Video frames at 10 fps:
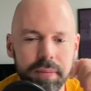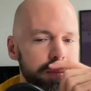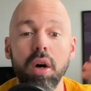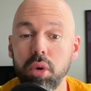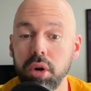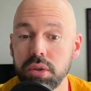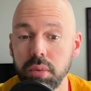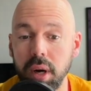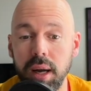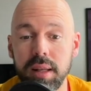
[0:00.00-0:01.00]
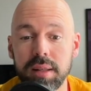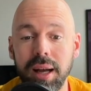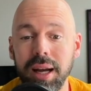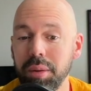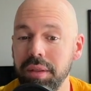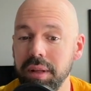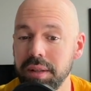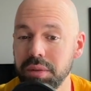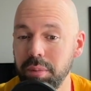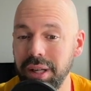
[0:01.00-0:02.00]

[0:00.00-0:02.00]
Awards wise, I don't think this will be